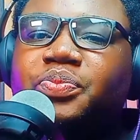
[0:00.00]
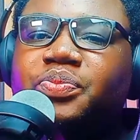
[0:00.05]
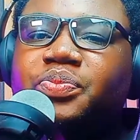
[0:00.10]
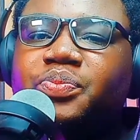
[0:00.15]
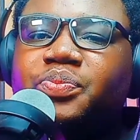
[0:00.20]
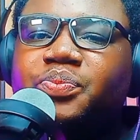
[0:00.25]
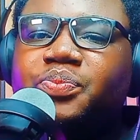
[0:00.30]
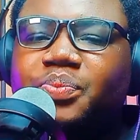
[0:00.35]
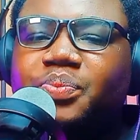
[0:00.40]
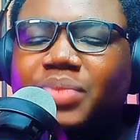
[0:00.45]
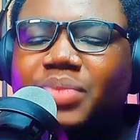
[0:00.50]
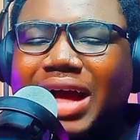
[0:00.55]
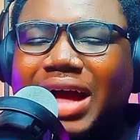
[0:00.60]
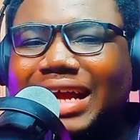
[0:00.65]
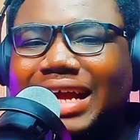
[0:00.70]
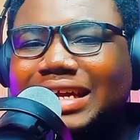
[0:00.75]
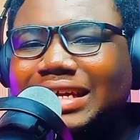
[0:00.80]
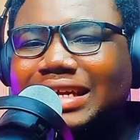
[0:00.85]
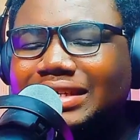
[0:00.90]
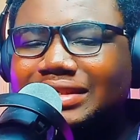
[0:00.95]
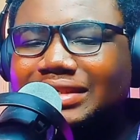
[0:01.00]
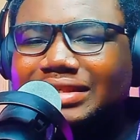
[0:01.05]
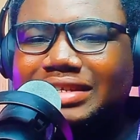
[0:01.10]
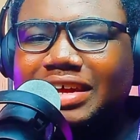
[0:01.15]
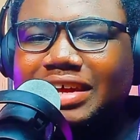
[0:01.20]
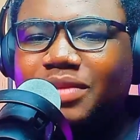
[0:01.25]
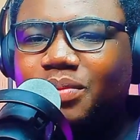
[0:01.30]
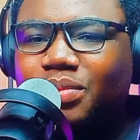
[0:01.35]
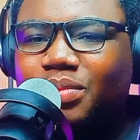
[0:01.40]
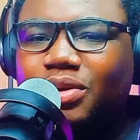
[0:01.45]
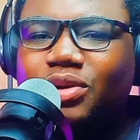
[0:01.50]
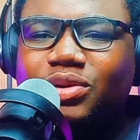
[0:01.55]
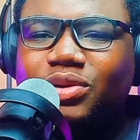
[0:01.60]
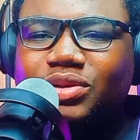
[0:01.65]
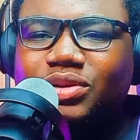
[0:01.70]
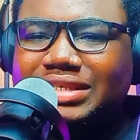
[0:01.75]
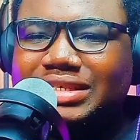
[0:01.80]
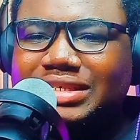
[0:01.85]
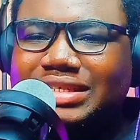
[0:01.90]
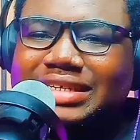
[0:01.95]
buy the
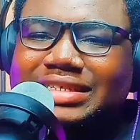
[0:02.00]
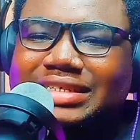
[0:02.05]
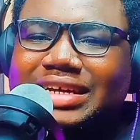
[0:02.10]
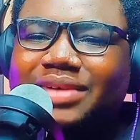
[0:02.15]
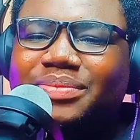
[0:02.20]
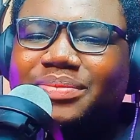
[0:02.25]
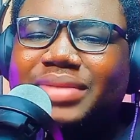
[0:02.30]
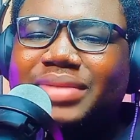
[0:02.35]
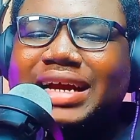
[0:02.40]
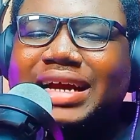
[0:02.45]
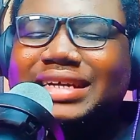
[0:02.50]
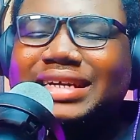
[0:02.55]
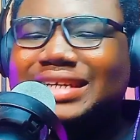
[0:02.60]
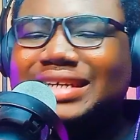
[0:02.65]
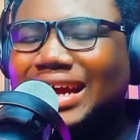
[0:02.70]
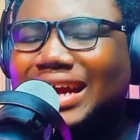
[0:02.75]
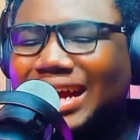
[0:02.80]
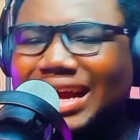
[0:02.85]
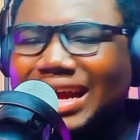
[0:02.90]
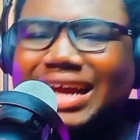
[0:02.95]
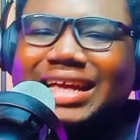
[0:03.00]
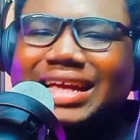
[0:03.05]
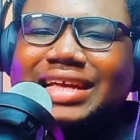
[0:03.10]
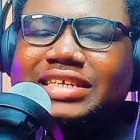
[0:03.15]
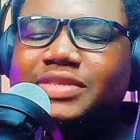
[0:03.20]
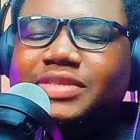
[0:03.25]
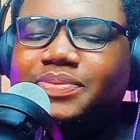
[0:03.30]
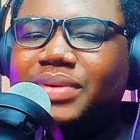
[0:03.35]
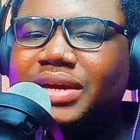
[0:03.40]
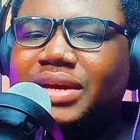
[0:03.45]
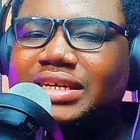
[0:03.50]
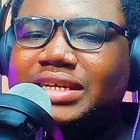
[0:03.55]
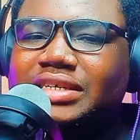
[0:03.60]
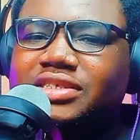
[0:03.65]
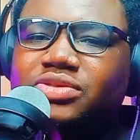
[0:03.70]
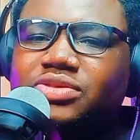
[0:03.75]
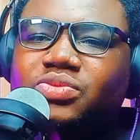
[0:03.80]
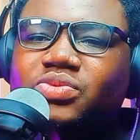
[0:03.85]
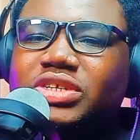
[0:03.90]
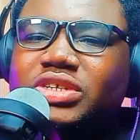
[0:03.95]
bulk data, buy the highest
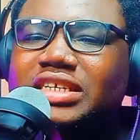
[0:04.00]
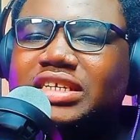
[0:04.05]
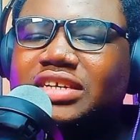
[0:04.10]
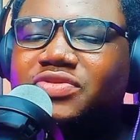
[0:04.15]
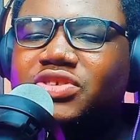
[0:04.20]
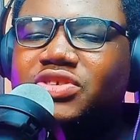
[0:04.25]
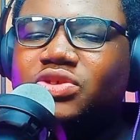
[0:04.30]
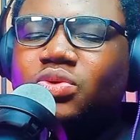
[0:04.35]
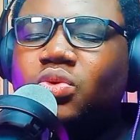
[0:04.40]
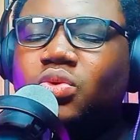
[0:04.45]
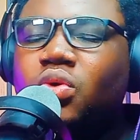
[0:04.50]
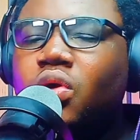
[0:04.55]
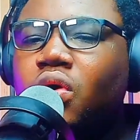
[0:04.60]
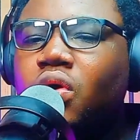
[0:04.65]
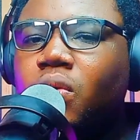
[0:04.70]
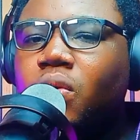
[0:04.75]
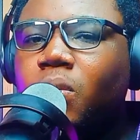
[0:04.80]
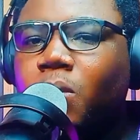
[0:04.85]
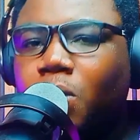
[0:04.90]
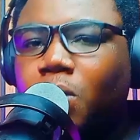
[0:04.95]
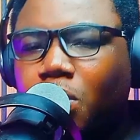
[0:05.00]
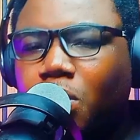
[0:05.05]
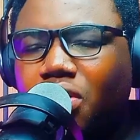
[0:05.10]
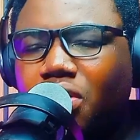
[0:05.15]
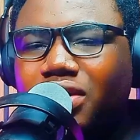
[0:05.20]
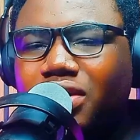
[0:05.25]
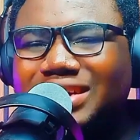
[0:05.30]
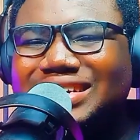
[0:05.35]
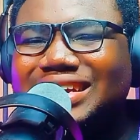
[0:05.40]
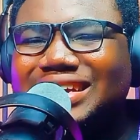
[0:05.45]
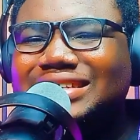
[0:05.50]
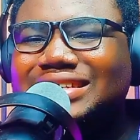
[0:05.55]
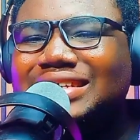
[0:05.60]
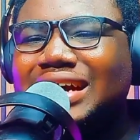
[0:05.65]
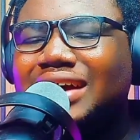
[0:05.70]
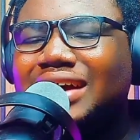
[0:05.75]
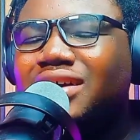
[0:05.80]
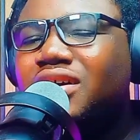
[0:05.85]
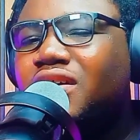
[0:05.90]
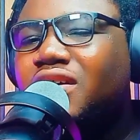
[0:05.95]
package, which gives you more
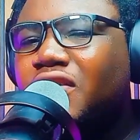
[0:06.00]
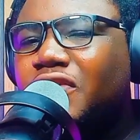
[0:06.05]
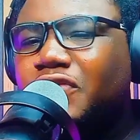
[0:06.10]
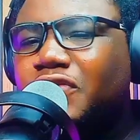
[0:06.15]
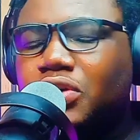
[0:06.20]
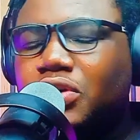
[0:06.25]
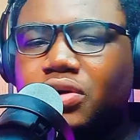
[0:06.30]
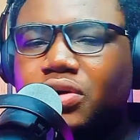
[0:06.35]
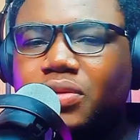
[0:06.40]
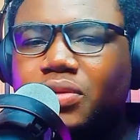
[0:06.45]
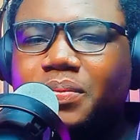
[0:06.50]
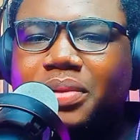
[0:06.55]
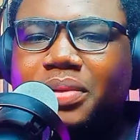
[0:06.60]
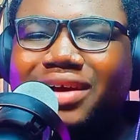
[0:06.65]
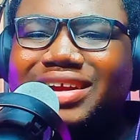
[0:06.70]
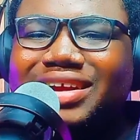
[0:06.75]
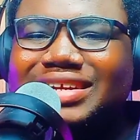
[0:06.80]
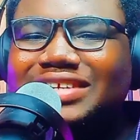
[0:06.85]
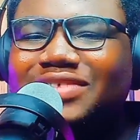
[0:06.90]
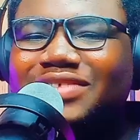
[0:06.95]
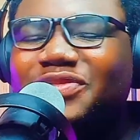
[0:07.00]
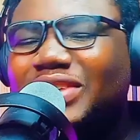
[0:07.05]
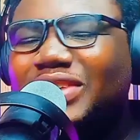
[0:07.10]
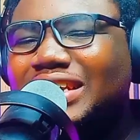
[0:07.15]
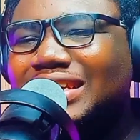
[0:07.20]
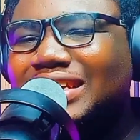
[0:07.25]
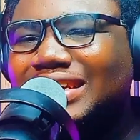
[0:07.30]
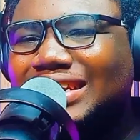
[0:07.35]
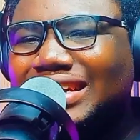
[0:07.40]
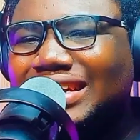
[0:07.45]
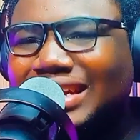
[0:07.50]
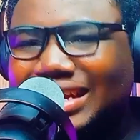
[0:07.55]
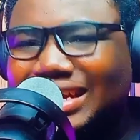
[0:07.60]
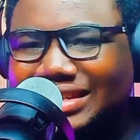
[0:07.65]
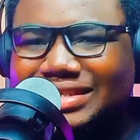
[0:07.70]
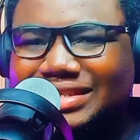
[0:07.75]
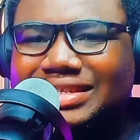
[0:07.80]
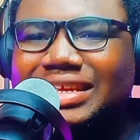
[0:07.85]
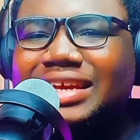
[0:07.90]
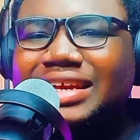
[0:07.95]
data for comparatively
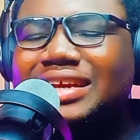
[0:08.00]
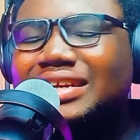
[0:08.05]
less.